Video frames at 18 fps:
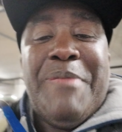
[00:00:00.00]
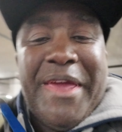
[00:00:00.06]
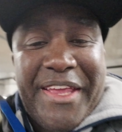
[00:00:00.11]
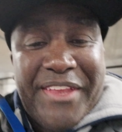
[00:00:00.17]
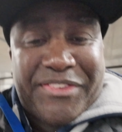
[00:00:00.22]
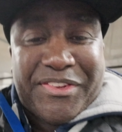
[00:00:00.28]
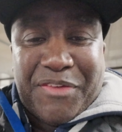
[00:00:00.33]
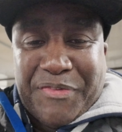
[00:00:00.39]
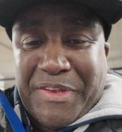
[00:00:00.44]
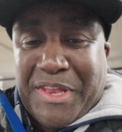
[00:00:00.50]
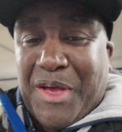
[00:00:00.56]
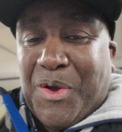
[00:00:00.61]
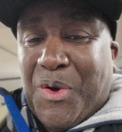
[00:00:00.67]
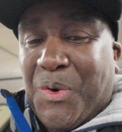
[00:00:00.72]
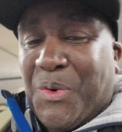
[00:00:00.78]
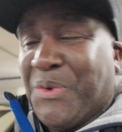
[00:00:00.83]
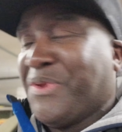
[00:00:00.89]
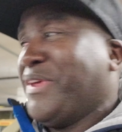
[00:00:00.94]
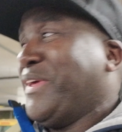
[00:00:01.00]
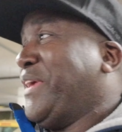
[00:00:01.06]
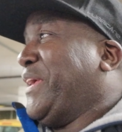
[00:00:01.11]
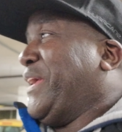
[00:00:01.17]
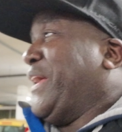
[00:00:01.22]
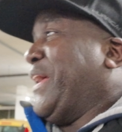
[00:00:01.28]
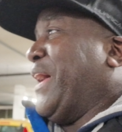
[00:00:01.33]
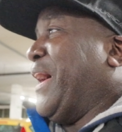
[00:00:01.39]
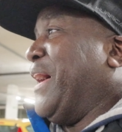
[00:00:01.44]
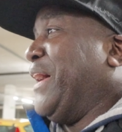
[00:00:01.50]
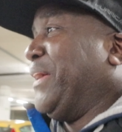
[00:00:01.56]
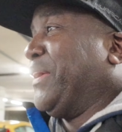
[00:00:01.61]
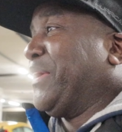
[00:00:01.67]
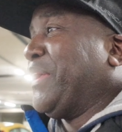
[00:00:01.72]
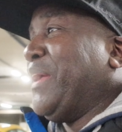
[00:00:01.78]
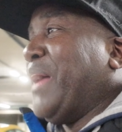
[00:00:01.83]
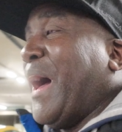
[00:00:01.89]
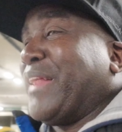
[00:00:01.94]
Meets, I think they're called. I
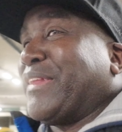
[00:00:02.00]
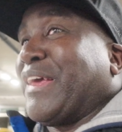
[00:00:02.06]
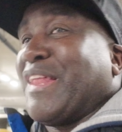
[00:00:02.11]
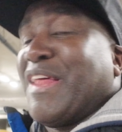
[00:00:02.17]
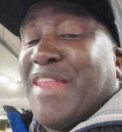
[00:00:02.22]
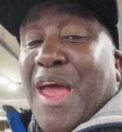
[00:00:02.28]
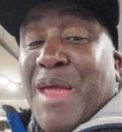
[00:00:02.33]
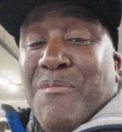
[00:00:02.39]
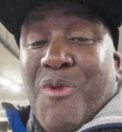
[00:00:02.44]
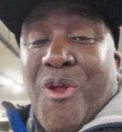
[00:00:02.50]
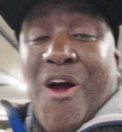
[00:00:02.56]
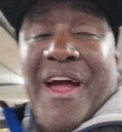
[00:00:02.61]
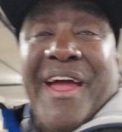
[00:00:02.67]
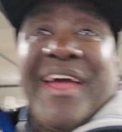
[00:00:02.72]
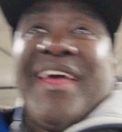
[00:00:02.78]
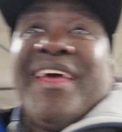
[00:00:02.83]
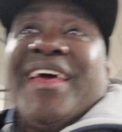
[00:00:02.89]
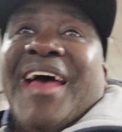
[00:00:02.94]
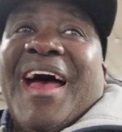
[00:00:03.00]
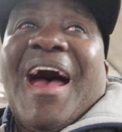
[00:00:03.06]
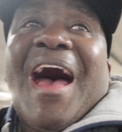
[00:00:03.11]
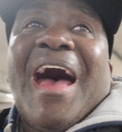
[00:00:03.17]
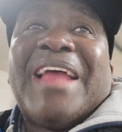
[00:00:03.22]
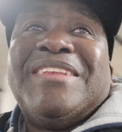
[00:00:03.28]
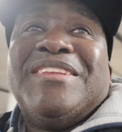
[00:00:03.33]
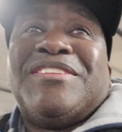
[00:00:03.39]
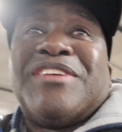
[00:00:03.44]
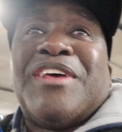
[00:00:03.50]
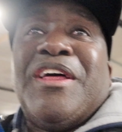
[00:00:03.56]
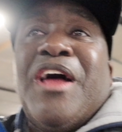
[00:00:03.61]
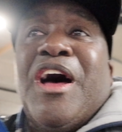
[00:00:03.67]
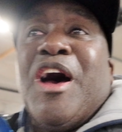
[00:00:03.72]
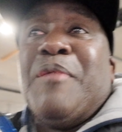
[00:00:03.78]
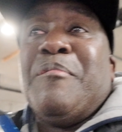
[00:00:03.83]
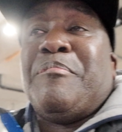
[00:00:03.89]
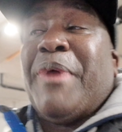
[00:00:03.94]
have to get the name right. And
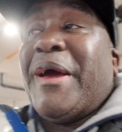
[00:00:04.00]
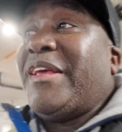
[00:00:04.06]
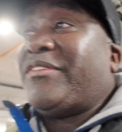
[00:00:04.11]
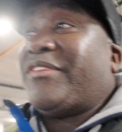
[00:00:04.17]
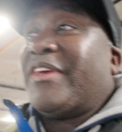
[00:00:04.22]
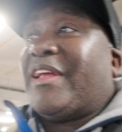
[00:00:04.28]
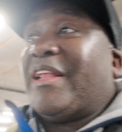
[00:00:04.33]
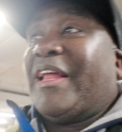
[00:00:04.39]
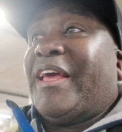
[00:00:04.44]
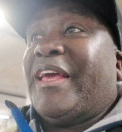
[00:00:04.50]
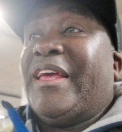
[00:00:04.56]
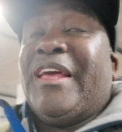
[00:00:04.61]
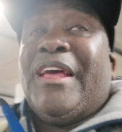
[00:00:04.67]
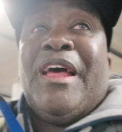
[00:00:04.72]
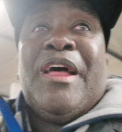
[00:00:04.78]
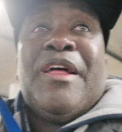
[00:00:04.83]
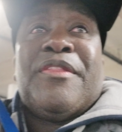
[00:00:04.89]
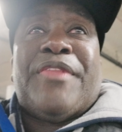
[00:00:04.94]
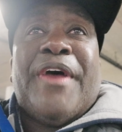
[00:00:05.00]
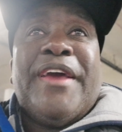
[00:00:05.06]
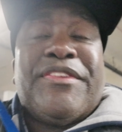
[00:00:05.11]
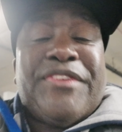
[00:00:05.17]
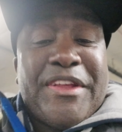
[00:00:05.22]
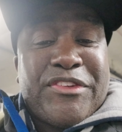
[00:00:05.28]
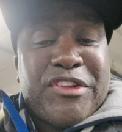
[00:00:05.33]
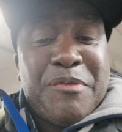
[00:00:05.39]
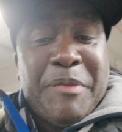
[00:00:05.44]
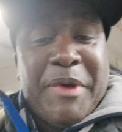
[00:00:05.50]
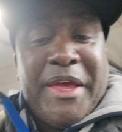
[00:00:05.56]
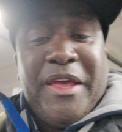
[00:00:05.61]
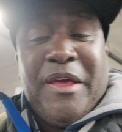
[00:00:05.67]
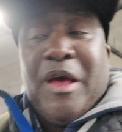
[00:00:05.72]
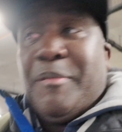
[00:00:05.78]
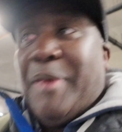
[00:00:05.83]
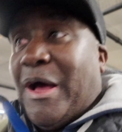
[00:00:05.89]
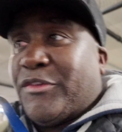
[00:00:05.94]
basically, they said to
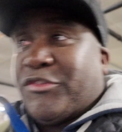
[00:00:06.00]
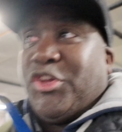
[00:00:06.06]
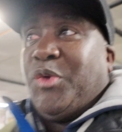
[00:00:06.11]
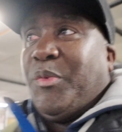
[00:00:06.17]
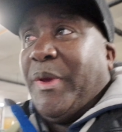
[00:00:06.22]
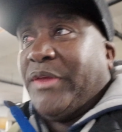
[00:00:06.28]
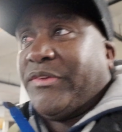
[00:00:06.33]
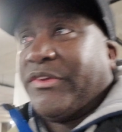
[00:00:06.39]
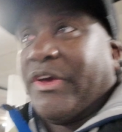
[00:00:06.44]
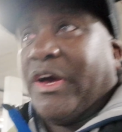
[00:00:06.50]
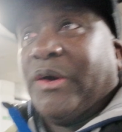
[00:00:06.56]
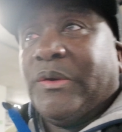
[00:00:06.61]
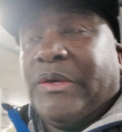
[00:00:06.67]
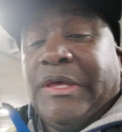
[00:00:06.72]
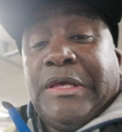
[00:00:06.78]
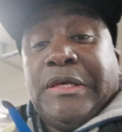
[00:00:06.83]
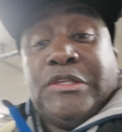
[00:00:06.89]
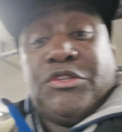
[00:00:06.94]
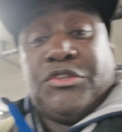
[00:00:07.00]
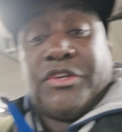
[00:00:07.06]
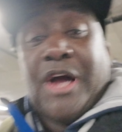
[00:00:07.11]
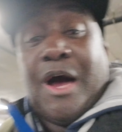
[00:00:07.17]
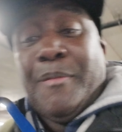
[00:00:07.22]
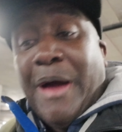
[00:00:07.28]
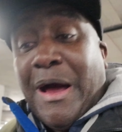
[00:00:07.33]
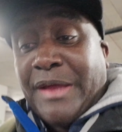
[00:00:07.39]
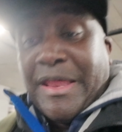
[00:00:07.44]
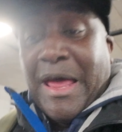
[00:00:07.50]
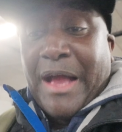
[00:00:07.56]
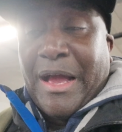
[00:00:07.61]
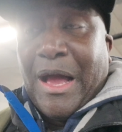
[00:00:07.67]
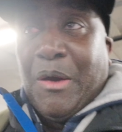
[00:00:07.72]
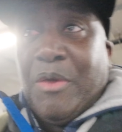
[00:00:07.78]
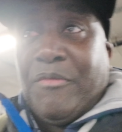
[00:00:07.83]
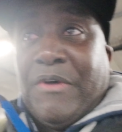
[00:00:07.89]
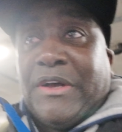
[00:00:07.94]
me about 2 weeks ago, you should come out and
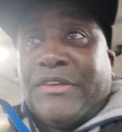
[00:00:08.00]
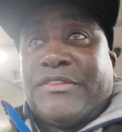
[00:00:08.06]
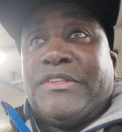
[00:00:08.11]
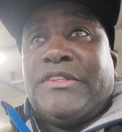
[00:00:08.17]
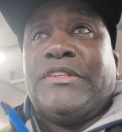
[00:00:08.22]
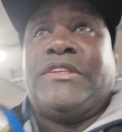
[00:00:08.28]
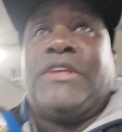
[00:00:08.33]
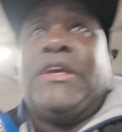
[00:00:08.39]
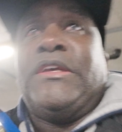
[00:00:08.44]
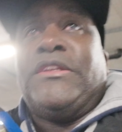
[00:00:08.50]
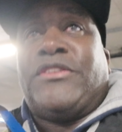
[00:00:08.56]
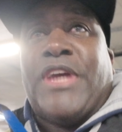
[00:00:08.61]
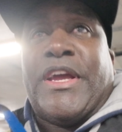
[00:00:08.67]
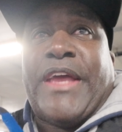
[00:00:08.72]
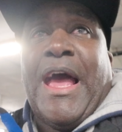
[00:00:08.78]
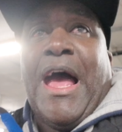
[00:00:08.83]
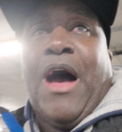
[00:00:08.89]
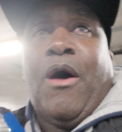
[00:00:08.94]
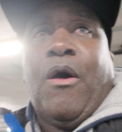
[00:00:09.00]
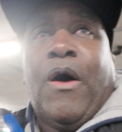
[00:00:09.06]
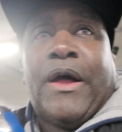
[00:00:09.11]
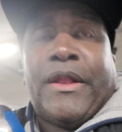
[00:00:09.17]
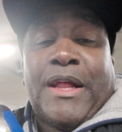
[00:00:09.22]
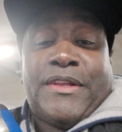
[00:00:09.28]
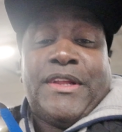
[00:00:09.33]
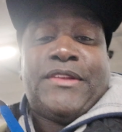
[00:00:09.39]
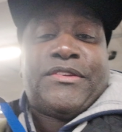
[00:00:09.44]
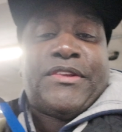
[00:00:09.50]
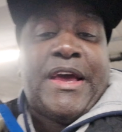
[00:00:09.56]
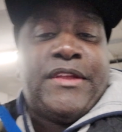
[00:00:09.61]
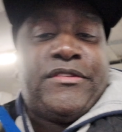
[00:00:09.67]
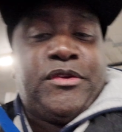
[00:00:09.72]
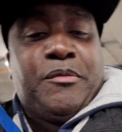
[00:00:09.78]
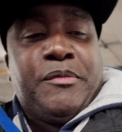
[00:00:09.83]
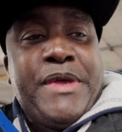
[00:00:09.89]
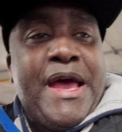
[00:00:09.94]
hang out with us and check it out. And I did
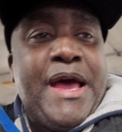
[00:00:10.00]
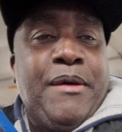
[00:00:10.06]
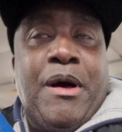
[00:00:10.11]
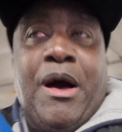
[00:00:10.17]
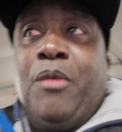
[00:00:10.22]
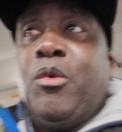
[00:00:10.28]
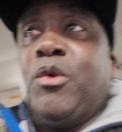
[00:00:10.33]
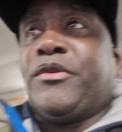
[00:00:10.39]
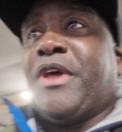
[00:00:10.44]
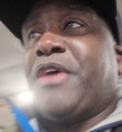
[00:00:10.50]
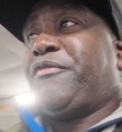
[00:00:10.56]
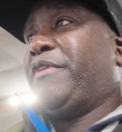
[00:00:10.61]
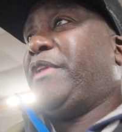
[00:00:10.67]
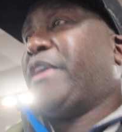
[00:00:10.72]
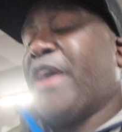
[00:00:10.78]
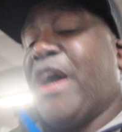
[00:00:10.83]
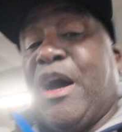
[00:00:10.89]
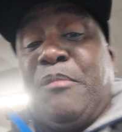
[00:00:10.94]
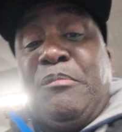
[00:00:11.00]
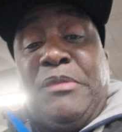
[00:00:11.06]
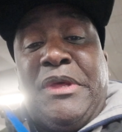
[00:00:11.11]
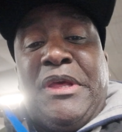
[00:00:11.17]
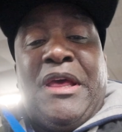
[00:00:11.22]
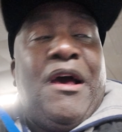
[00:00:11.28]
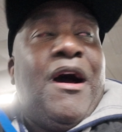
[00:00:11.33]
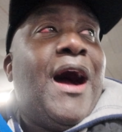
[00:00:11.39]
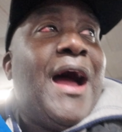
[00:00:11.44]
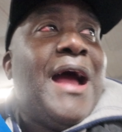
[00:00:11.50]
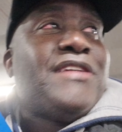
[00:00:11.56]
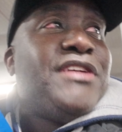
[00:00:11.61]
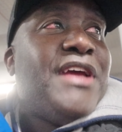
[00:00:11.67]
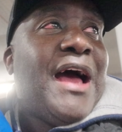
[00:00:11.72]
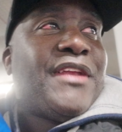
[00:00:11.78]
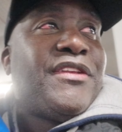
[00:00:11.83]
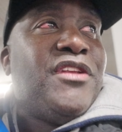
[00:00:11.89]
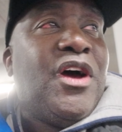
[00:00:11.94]
say to them, yeah, I will definitely come. I
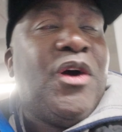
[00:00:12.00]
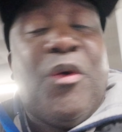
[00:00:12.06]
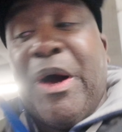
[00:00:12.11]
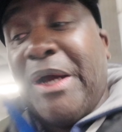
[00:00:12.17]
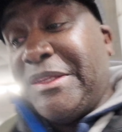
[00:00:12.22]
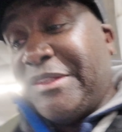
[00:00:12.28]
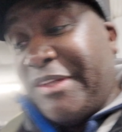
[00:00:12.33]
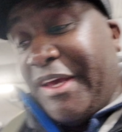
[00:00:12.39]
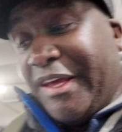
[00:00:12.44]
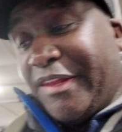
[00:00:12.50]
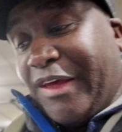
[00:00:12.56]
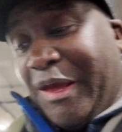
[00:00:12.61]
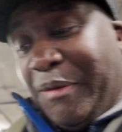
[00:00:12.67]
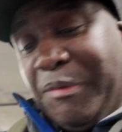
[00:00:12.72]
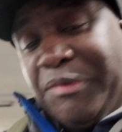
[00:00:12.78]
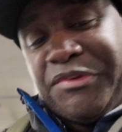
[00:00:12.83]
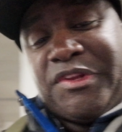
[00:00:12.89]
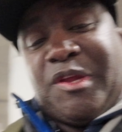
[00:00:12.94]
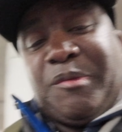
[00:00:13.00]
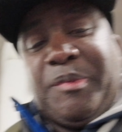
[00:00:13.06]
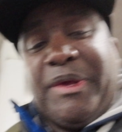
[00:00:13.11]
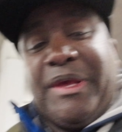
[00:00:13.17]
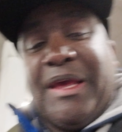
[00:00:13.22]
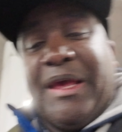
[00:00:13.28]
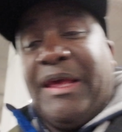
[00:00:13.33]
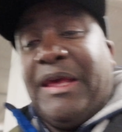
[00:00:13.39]
actually had no idea that it was going to